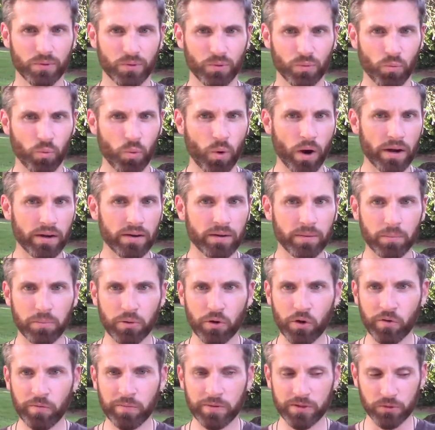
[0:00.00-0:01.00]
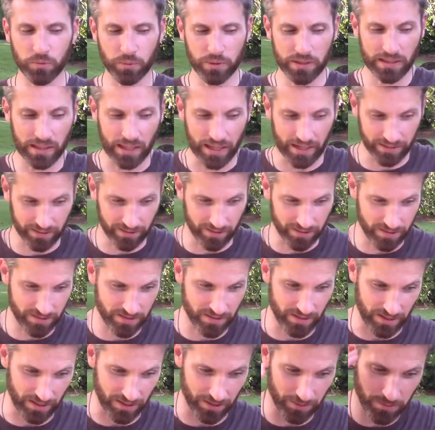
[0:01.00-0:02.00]
what improvements we'd like to
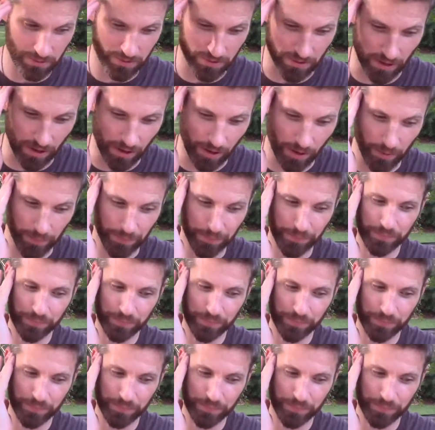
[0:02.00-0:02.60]
see. So,